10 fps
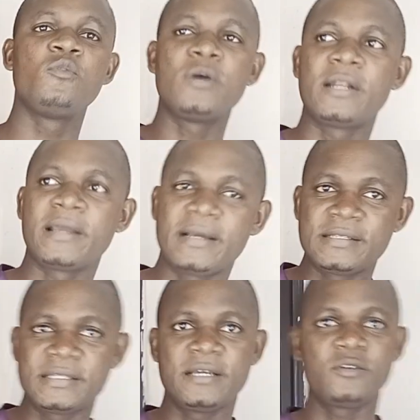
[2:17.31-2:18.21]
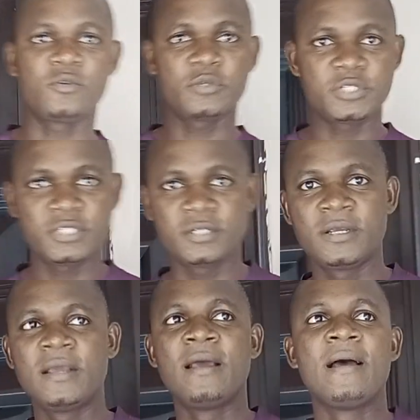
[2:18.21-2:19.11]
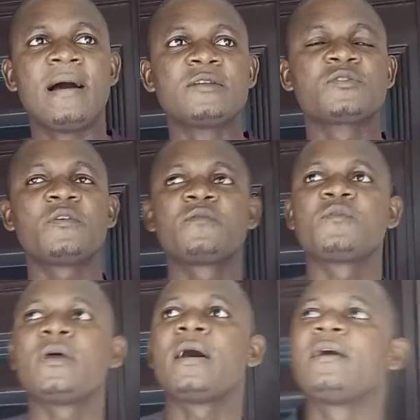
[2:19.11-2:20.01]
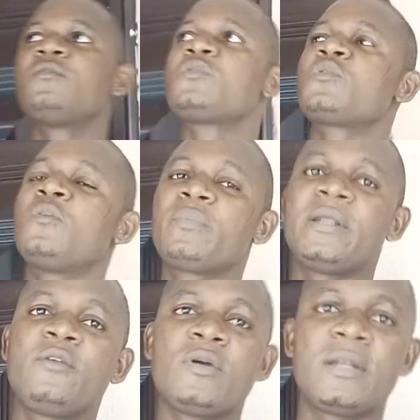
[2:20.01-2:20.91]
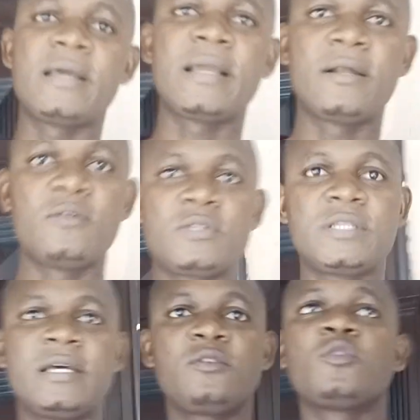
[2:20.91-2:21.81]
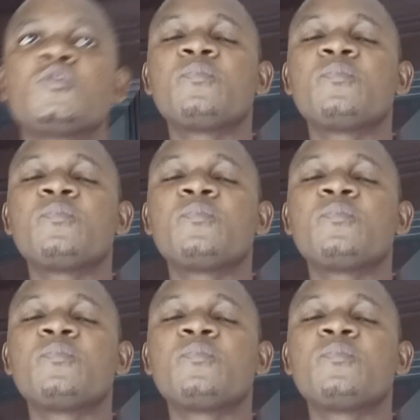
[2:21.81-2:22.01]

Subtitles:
you and I can see and touch, and software are those components you and I cannot see and touch,